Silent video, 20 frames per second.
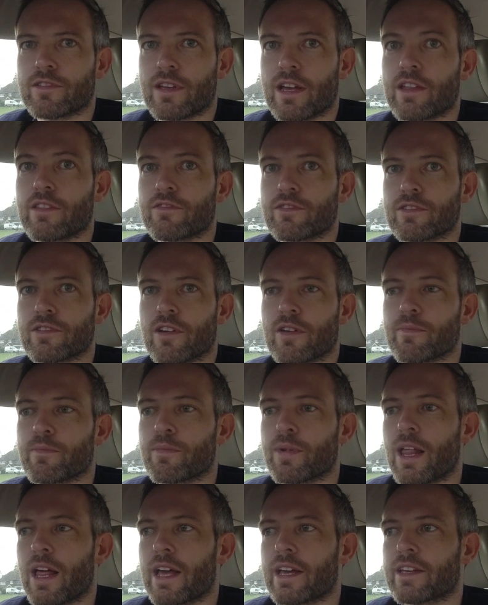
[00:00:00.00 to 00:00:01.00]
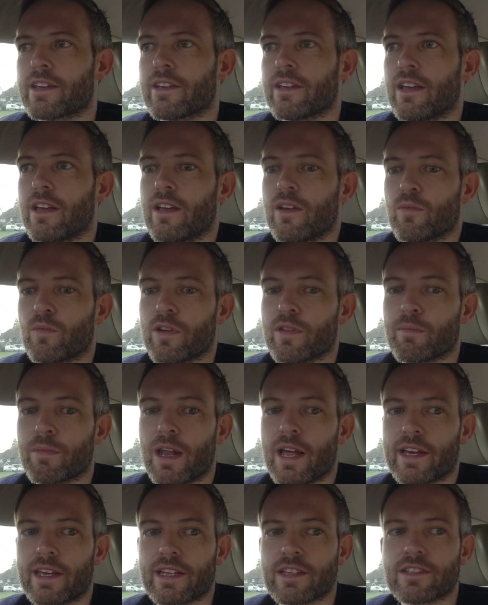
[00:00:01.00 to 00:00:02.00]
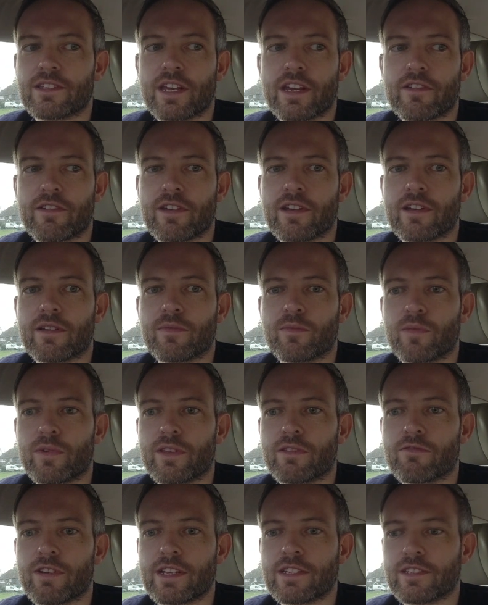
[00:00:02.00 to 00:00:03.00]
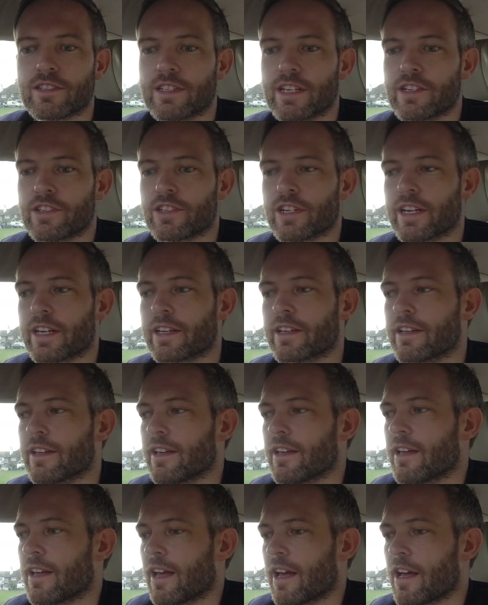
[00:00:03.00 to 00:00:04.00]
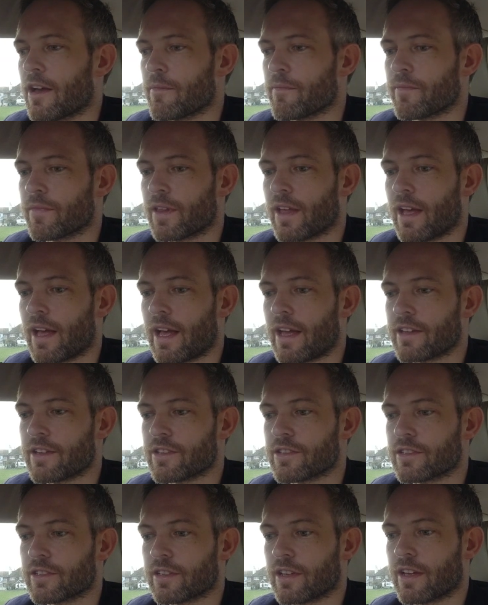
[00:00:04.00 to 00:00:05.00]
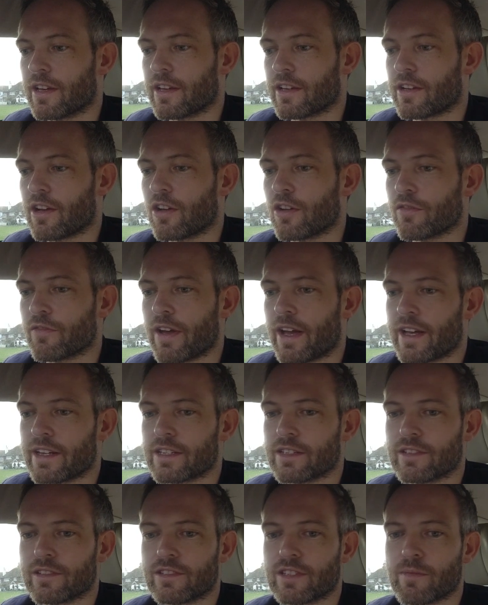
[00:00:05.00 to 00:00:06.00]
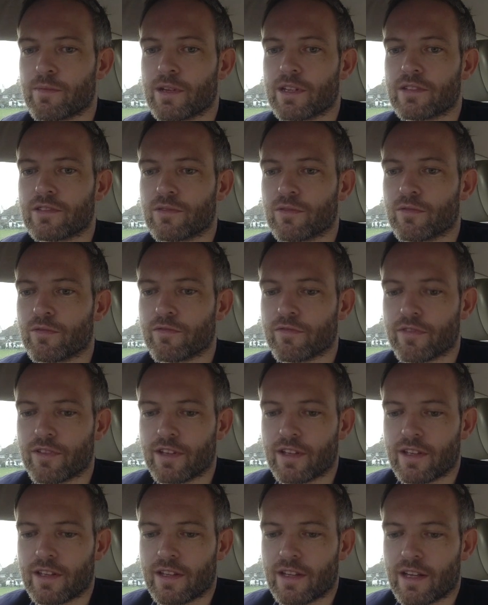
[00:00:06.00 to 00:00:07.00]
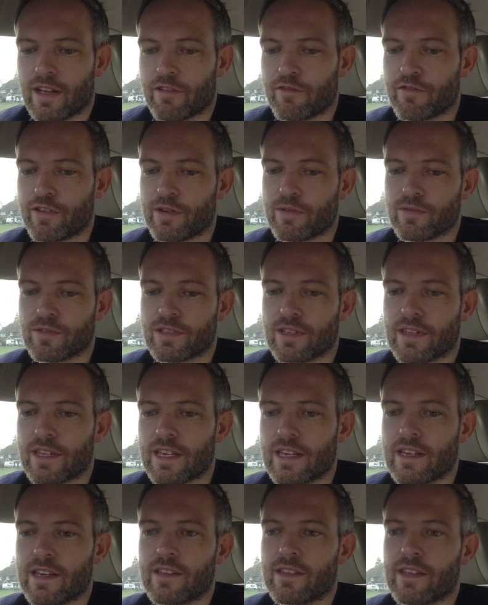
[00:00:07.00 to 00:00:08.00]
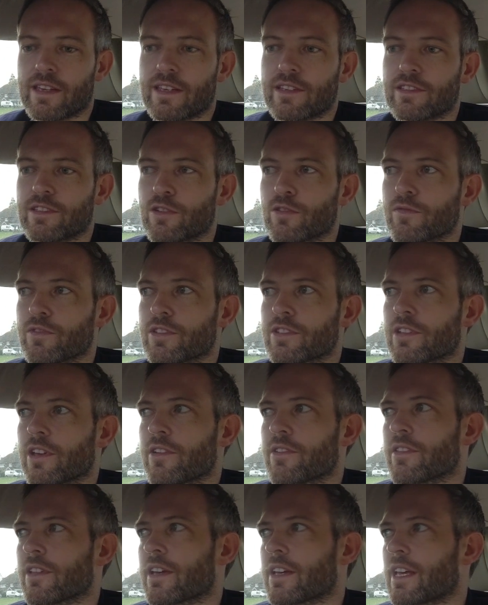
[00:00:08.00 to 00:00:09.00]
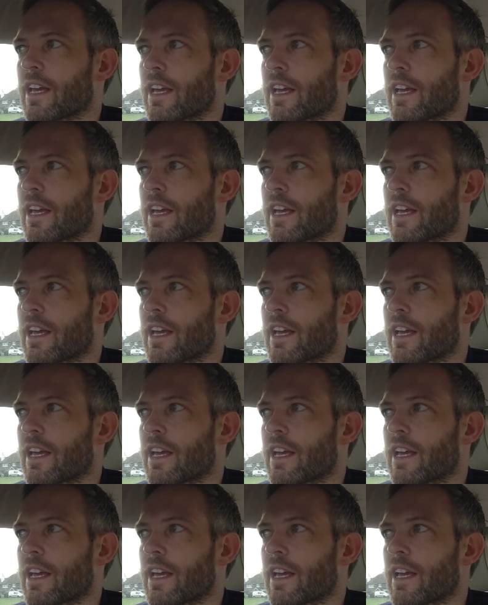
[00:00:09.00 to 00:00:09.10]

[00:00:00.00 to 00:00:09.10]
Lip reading: anthracite black with black interior with red stitching, and kind of had similar sort of a feel to the Silverstone that